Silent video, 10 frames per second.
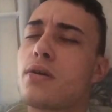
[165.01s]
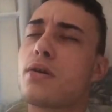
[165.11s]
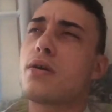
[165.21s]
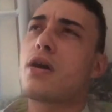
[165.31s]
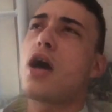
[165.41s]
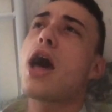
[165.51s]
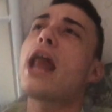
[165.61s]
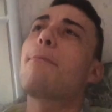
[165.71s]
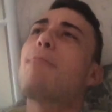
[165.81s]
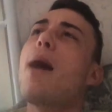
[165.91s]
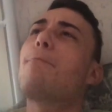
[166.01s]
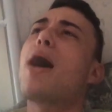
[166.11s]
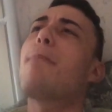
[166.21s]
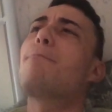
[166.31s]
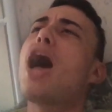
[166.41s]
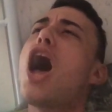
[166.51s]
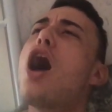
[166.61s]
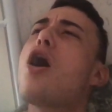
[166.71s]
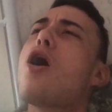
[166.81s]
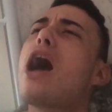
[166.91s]
I
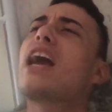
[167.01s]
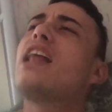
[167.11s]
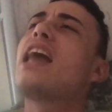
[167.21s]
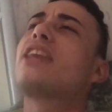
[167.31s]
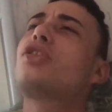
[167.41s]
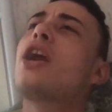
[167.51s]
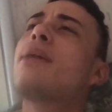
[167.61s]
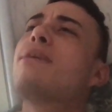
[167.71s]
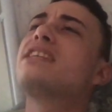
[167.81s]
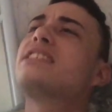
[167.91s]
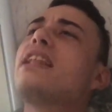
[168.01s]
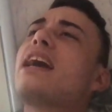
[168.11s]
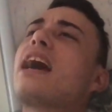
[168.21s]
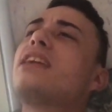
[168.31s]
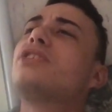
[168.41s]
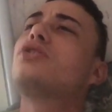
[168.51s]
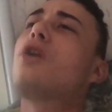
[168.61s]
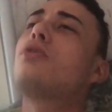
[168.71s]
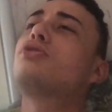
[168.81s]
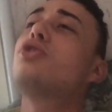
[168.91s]
got like 30 minutes till I got to
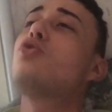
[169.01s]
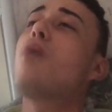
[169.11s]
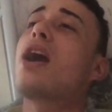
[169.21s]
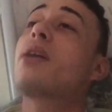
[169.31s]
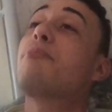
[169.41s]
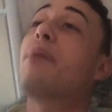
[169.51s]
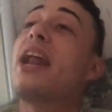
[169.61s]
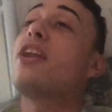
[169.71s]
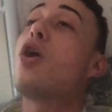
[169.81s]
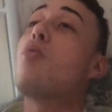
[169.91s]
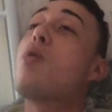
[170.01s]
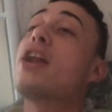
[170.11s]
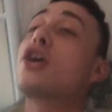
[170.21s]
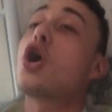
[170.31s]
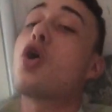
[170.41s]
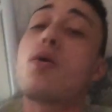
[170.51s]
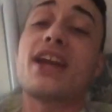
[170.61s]
go to work, but I don't want to go.